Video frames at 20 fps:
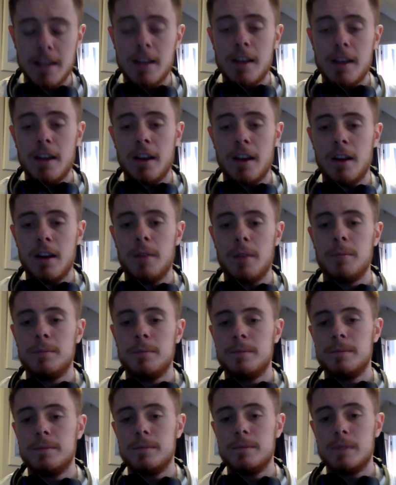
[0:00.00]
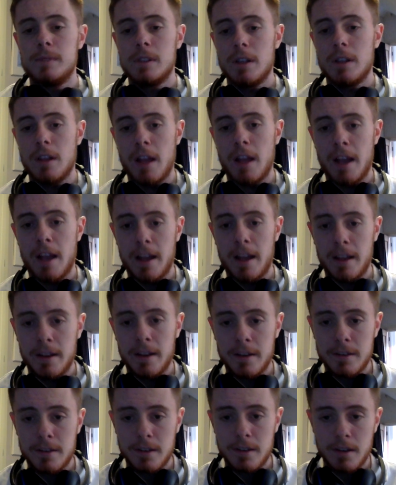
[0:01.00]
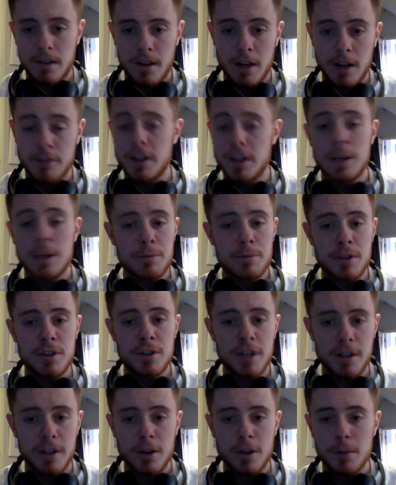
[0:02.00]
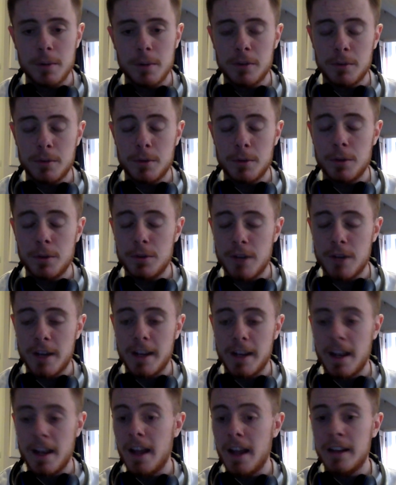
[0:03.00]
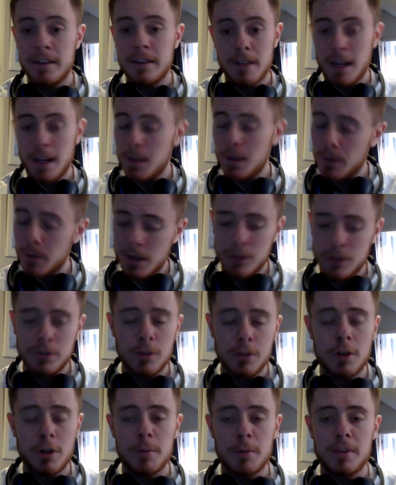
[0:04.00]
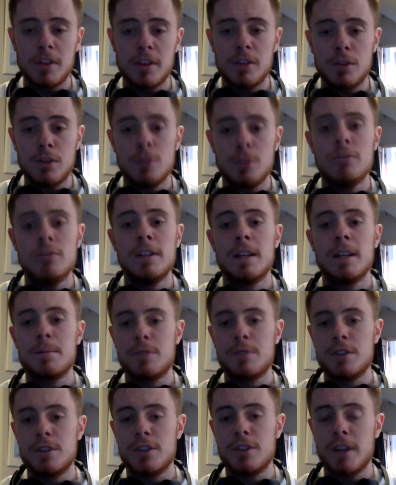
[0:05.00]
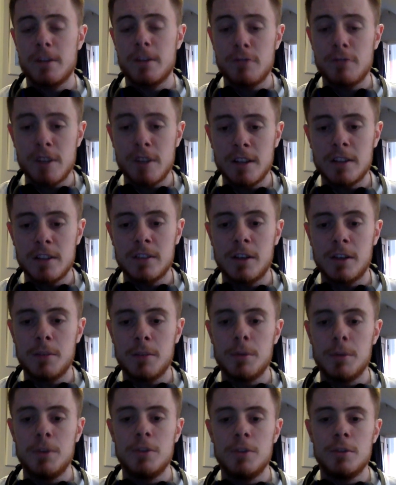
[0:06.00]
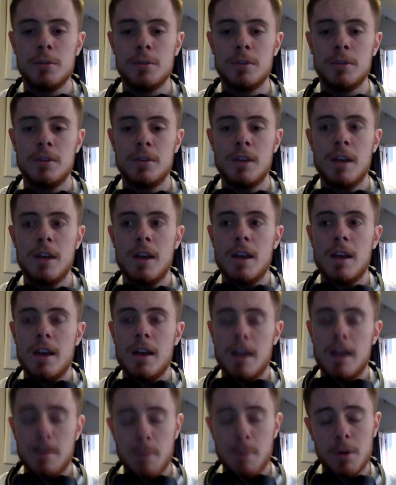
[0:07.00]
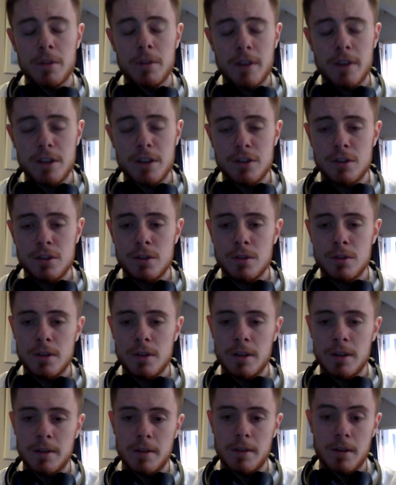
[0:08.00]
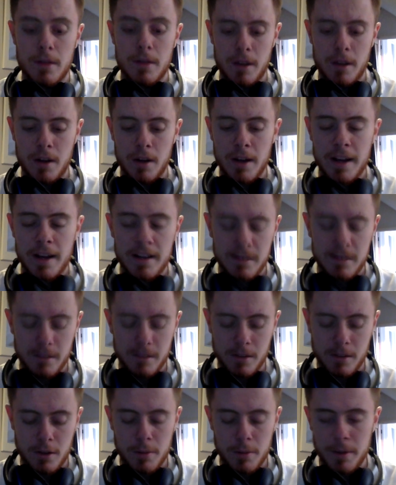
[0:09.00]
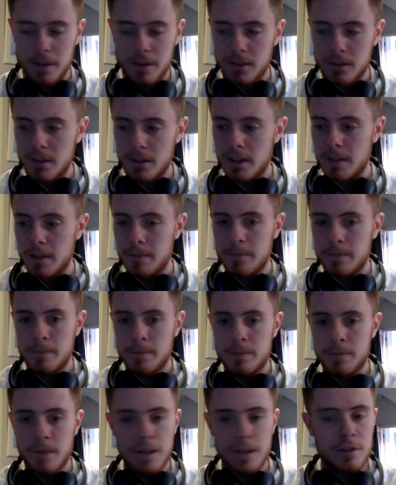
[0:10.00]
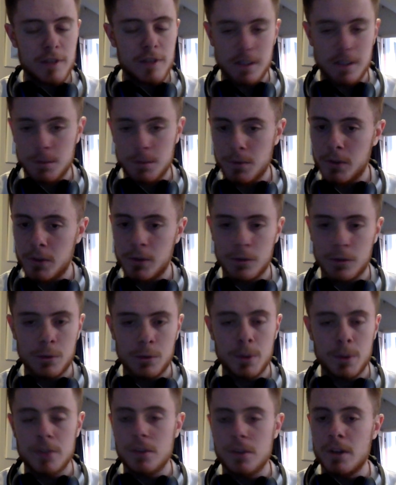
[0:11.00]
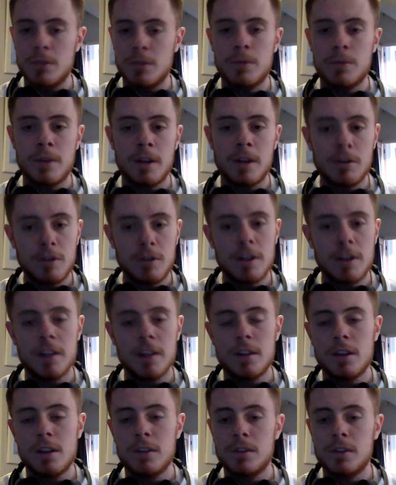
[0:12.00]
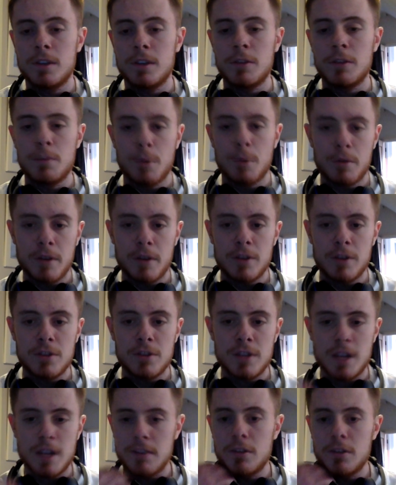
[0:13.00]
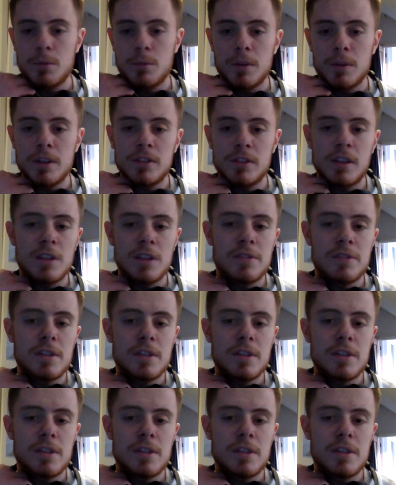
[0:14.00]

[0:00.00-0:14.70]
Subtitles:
And I really appreciate the comments from you, Jack, and anyone else who comments. I do really appreciate it. It really does help YouTubers. It motivates you, and the likes, the comments, the interacting with us on Twitter and everything. It really does give you motivation to carry on with this stuff,